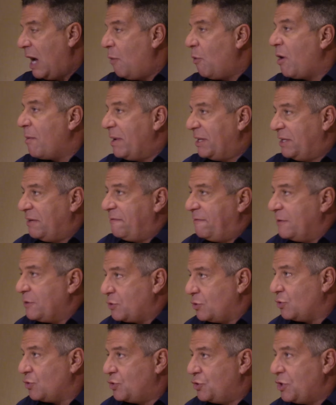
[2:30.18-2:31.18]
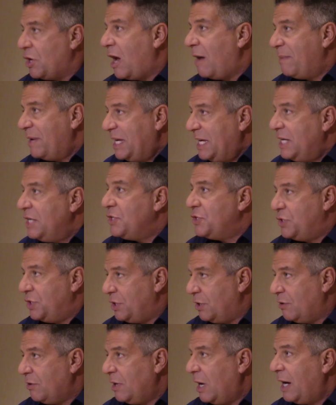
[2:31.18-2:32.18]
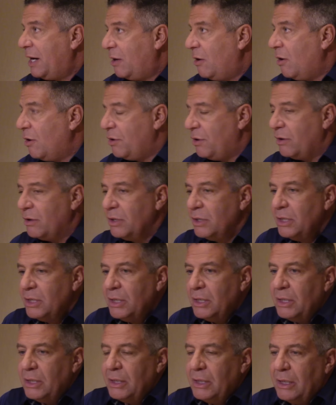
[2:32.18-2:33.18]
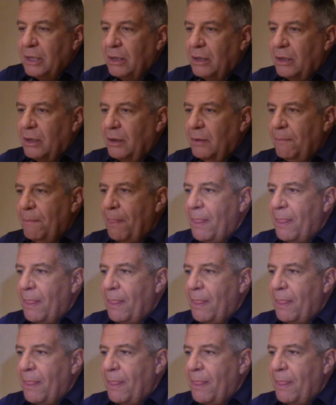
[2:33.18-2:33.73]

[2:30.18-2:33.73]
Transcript: I want to make the officials' job easier, not harder. Um,